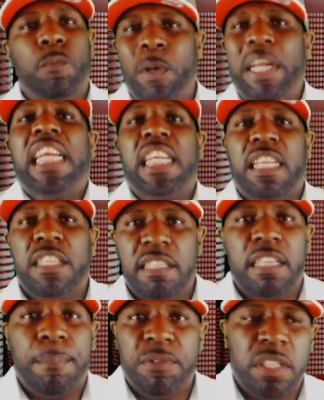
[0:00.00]
weed
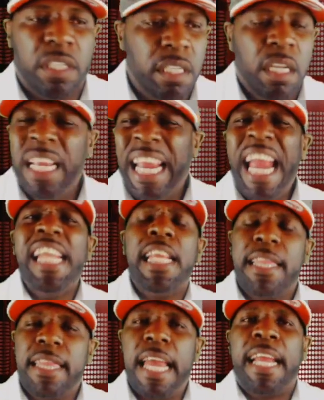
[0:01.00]
consumption,
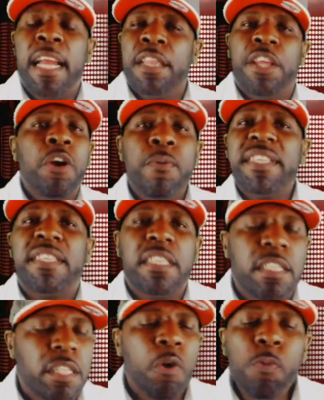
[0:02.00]
anything. There
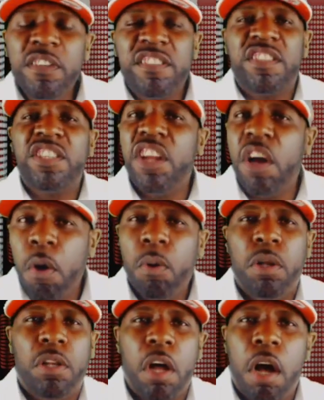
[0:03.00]
was no
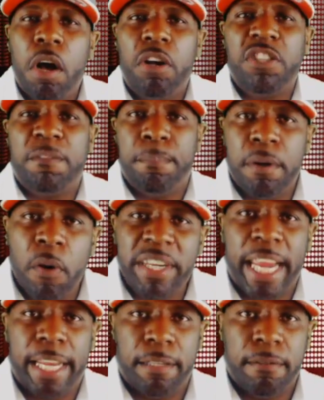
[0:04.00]
laws
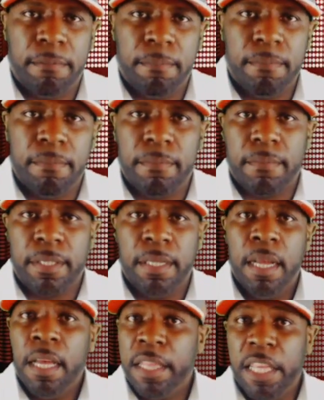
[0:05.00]
broken.
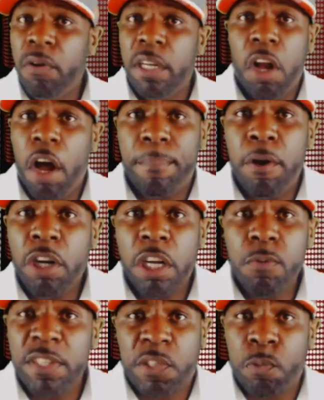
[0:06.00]
The only law
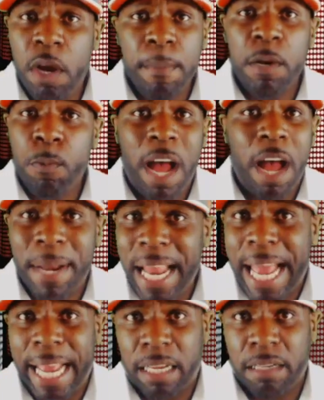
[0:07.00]
broken was swimming while
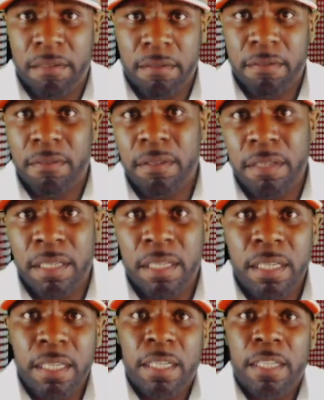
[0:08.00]
black,
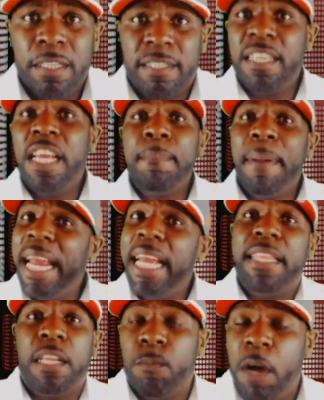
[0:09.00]

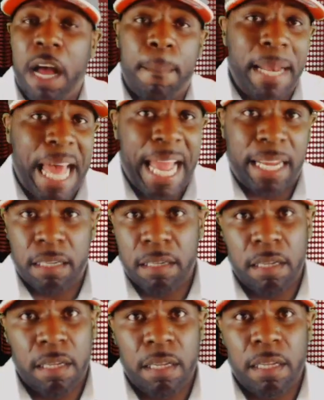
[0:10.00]
sunbathing while black,
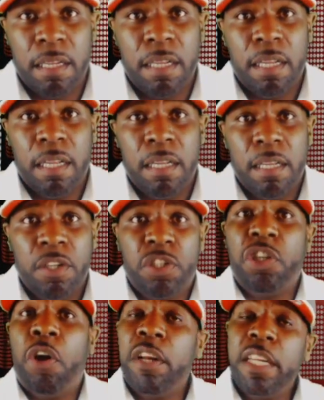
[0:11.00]

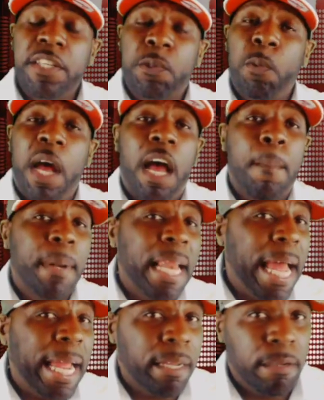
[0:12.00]
shirtless while
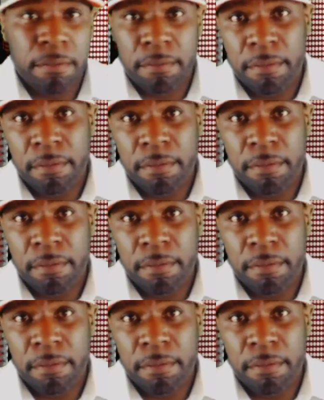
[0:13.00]
black,